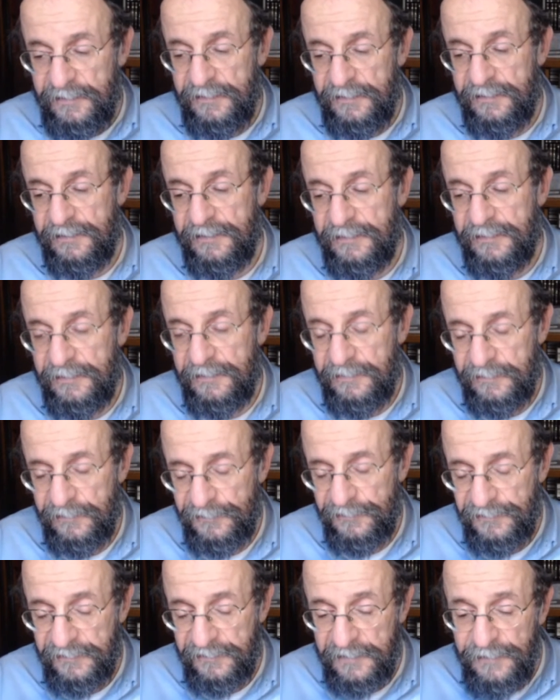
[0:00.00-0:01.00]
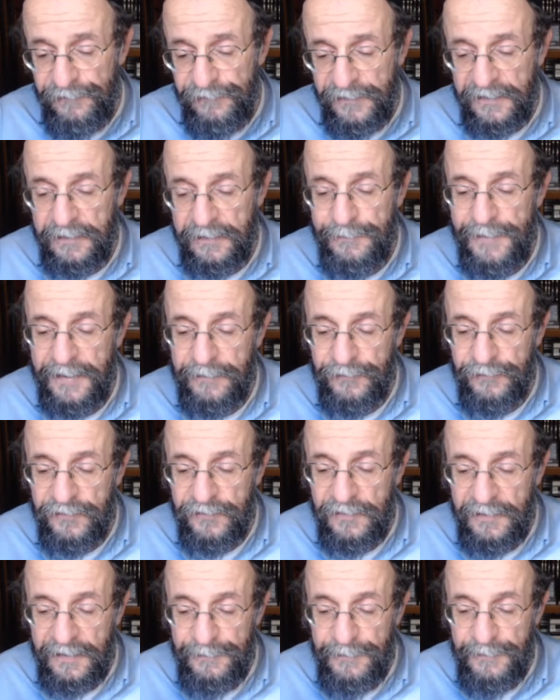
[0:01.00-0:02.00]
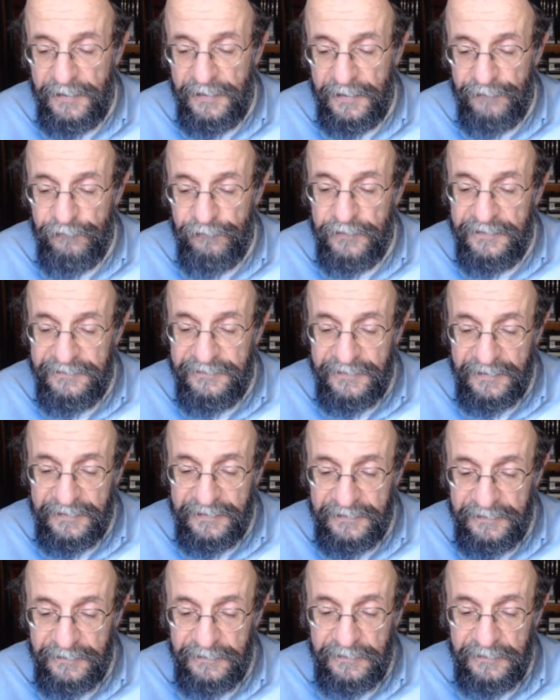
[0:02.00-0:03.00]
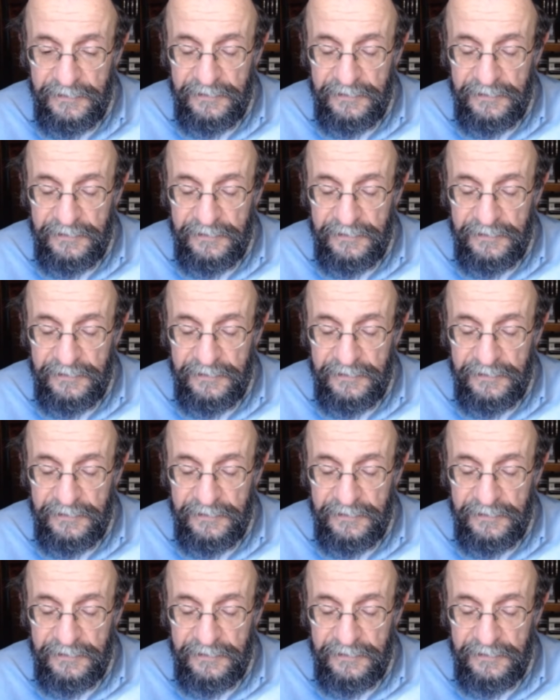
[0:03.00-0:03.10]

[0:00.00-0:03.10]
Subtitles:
a significant amount of time every day